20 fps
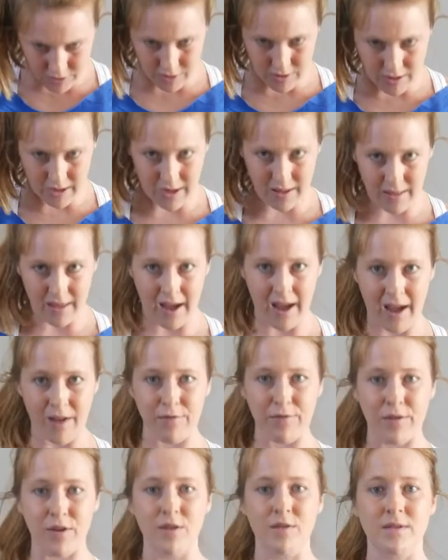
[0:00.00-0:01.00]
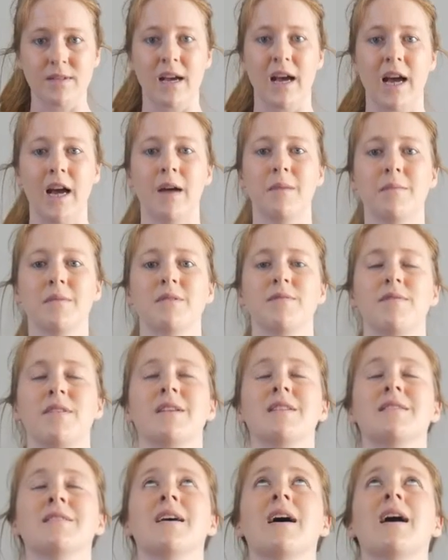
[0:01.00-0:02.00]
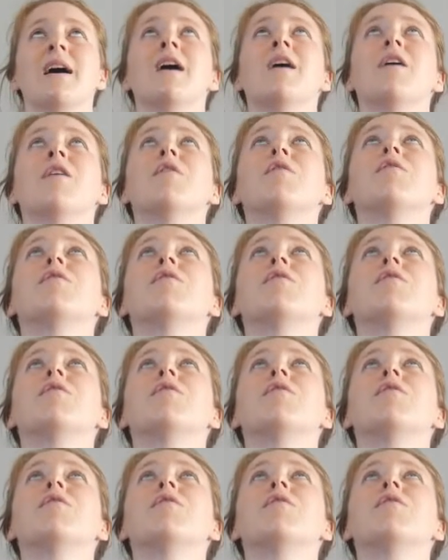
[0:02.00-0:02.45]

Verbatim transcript: Try that a few times for yourself.